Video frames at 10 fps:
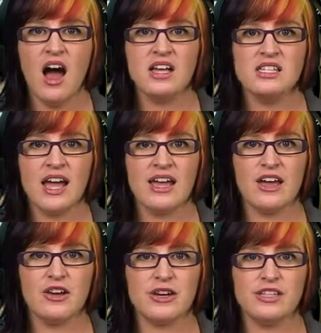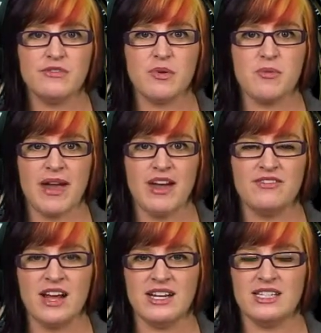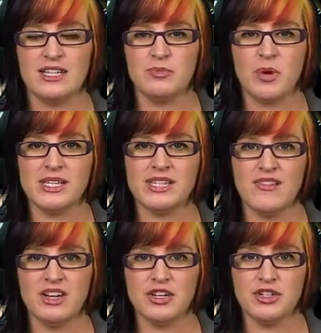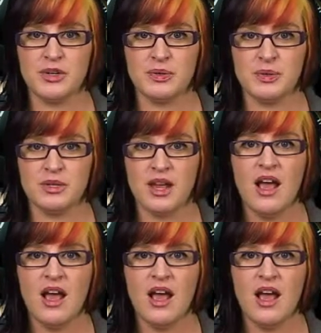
a slight increase from a rate of 96.7 in June.